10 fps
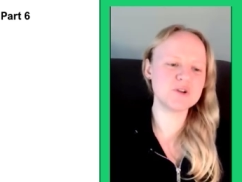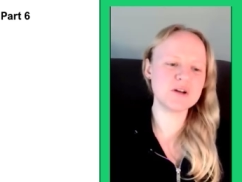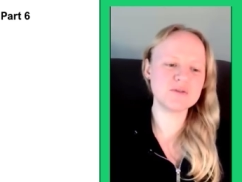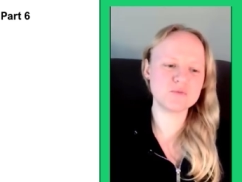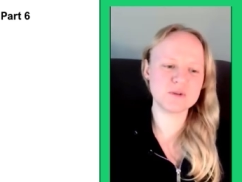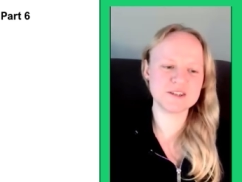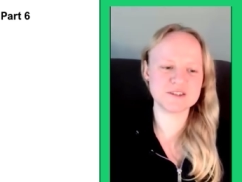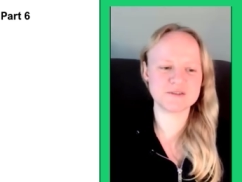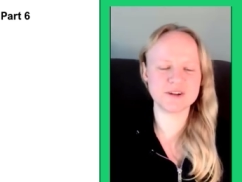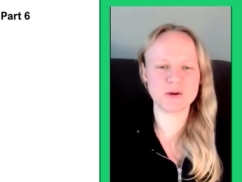none of
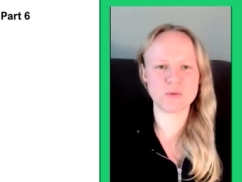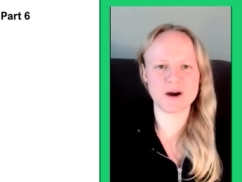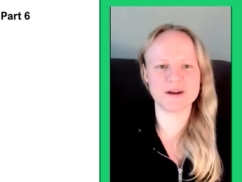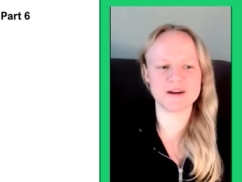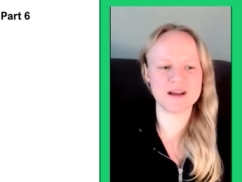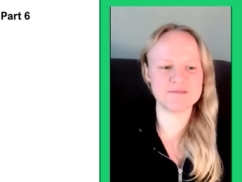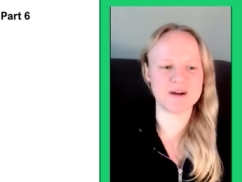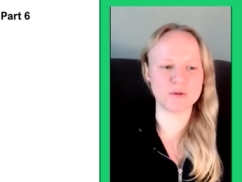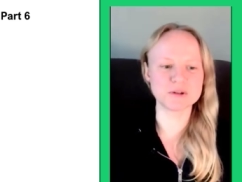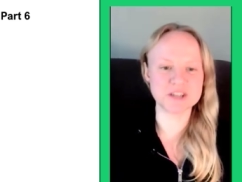which require a
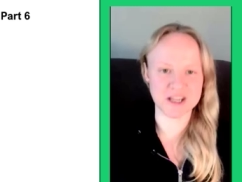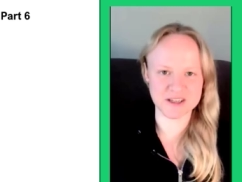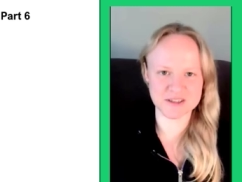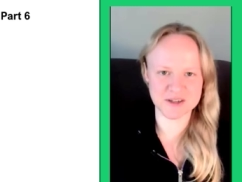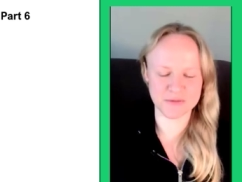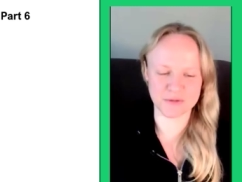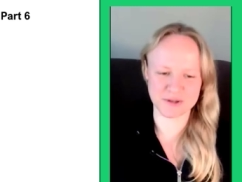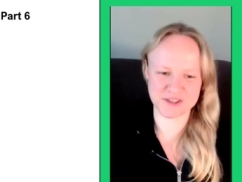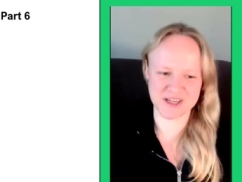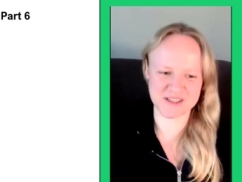vowel change for
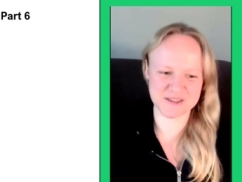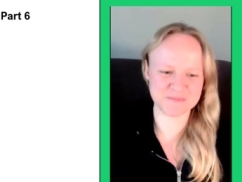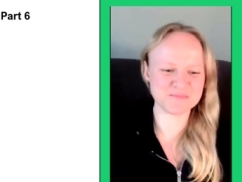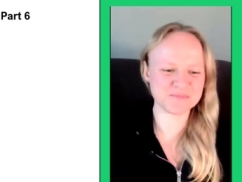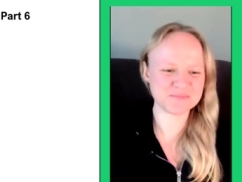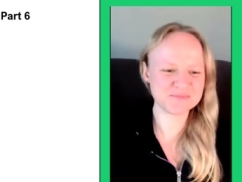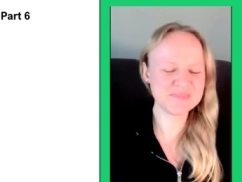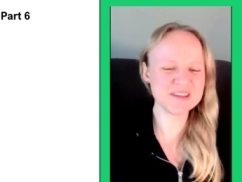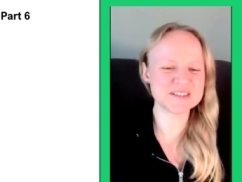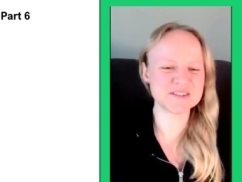a change.
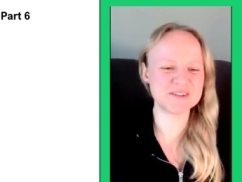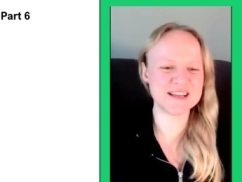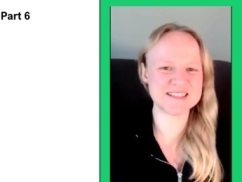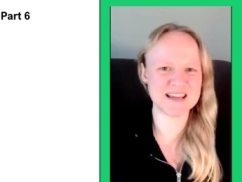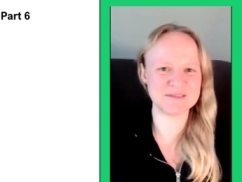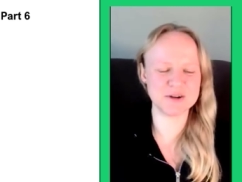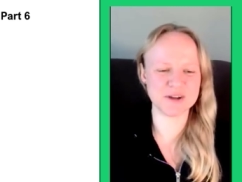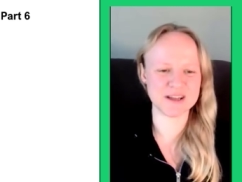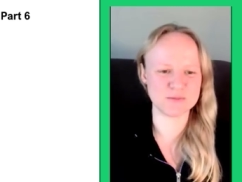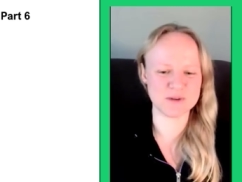So let's have a
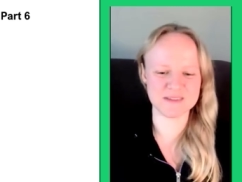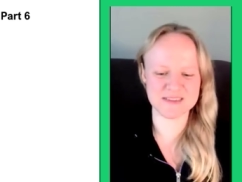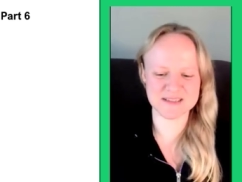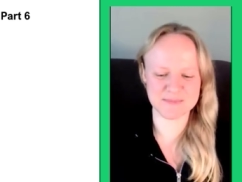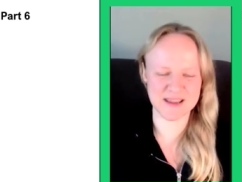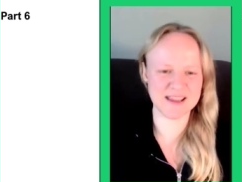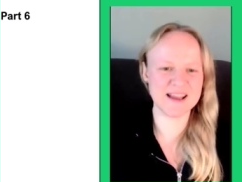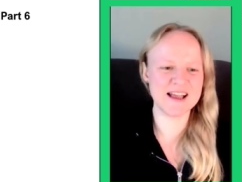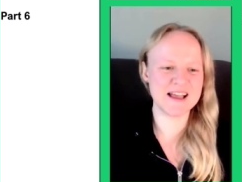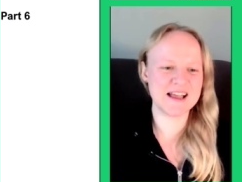look at what this may
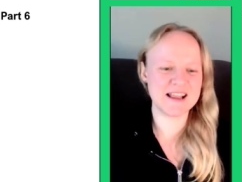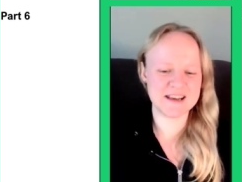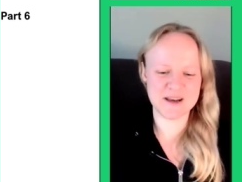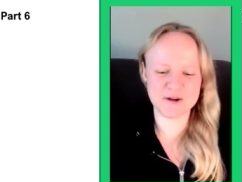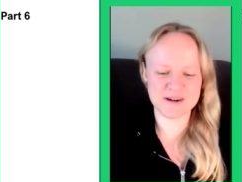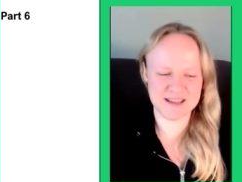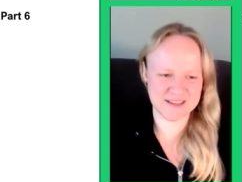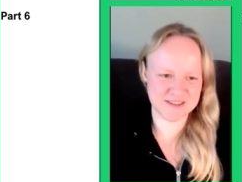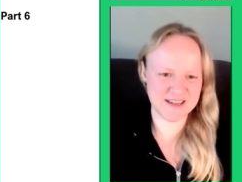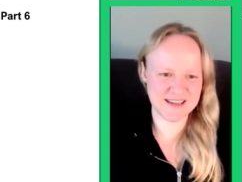look
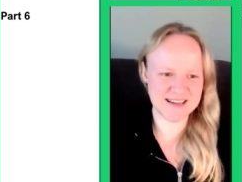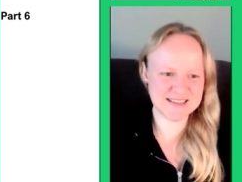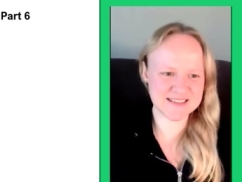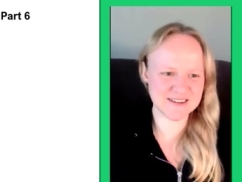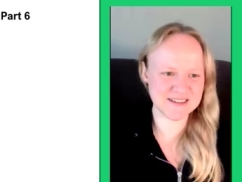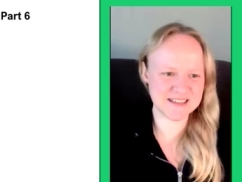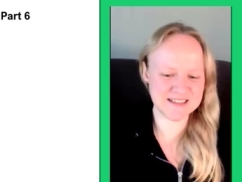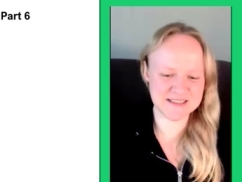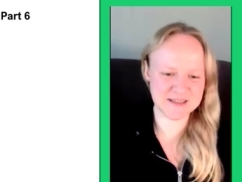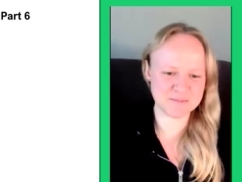like today. Let's start
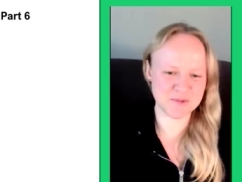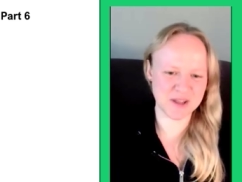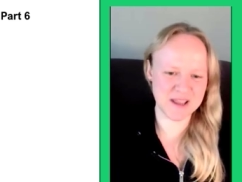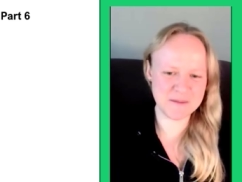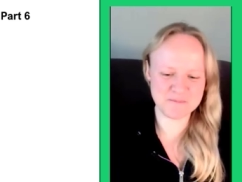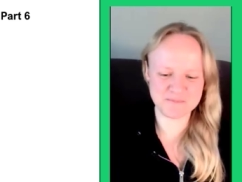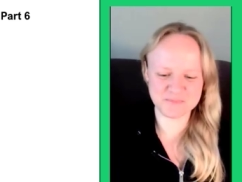easy, okay?